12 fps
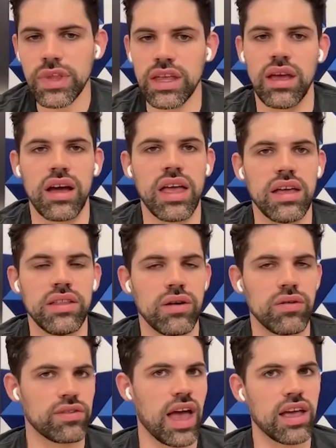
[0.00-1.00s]
again, there was
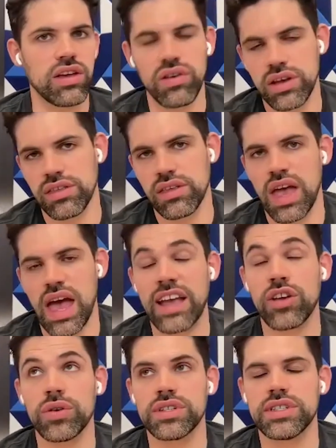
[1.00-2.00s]

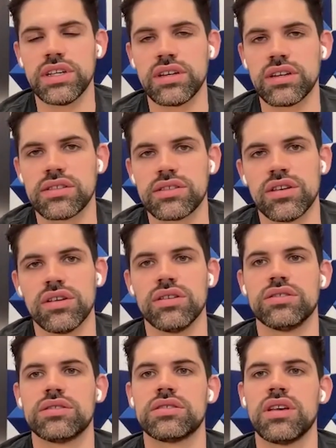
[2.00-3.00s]
accuracy
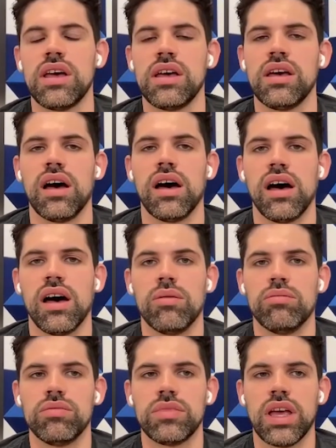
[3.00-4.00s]
concerns,
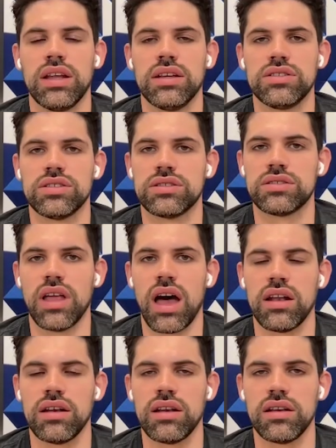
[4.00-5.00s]
and it's just
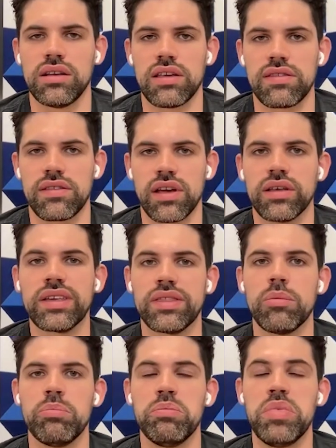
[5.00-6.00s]
not necessarily the
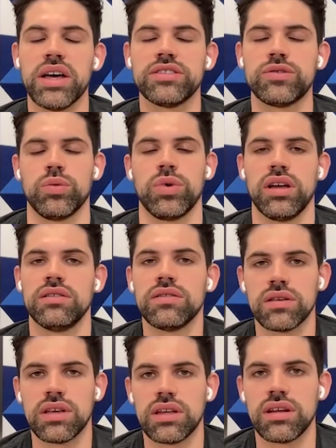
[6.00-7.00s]
best way to
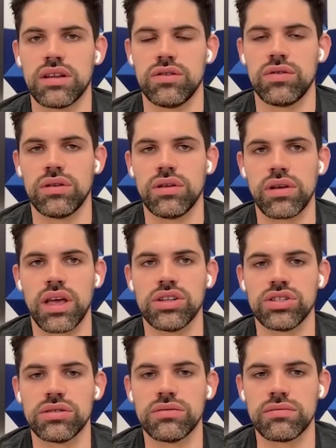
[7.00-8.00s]
get indoor location.